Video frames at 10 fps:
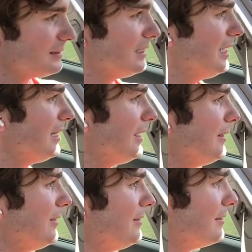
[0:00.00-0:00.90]

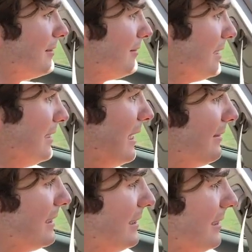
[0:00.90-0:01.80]
Hello, would you like
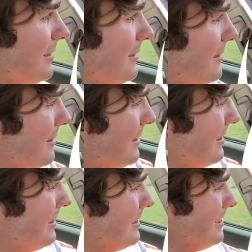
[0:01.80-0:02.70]
one too?
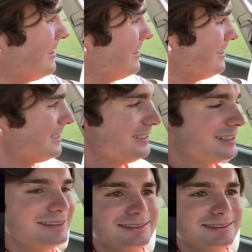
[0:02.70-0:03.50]
There you go.